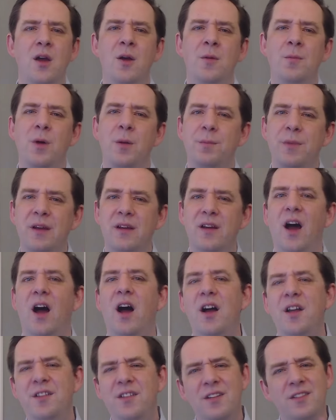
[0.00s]
But
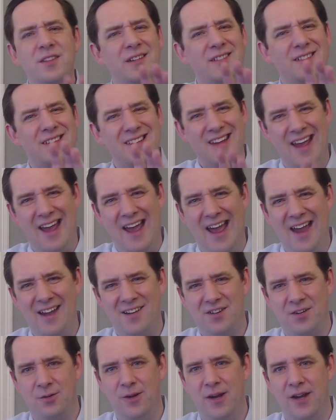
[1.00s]
because it's a
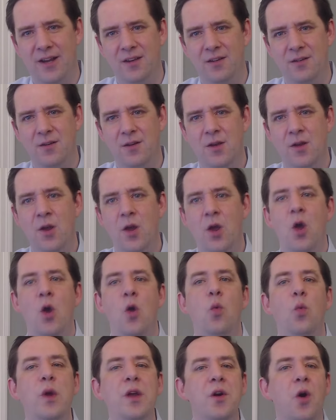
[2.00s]
tax credit,
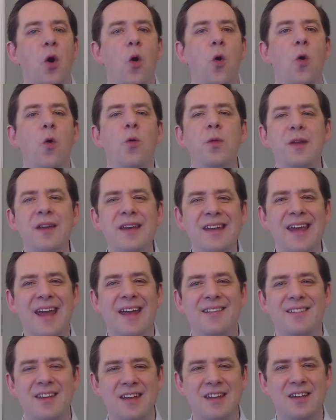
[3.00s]
we only
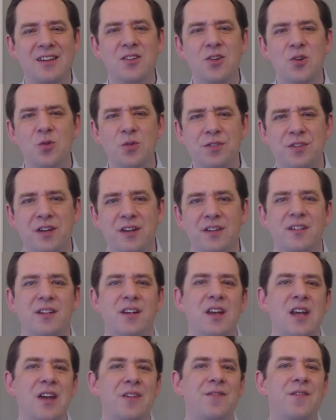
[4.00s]
get to use it
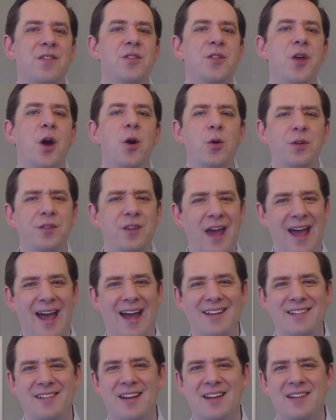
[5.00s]
if those
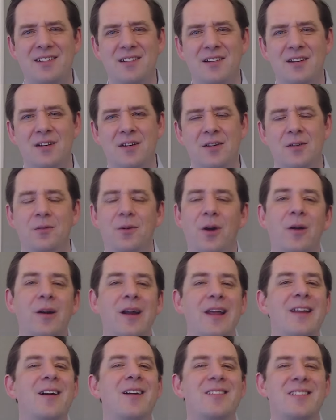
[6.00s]
assets are
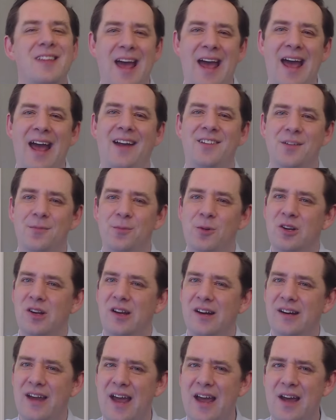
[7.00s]
in our taxable
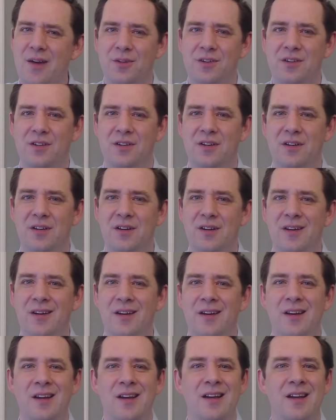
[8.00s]
account.
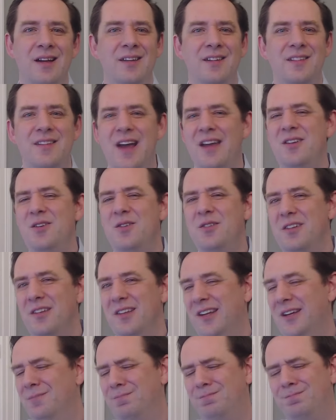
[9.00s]
It's not
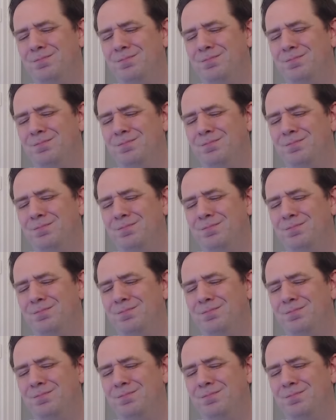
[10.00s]
usually a